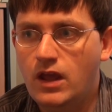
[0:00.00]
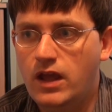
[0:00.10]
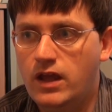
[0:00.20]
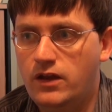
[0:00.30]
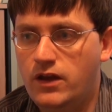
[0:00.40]

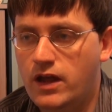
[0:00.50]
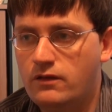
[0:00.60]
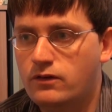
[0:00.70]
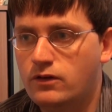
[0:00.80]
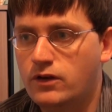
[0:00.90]
and
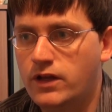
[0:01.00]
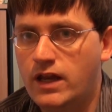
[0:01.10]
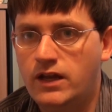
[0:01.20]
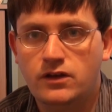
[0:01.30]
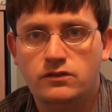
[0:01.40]
never
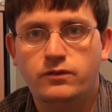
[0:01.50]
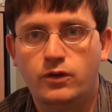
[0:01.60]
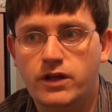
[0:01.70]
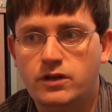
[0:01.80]
getting it fully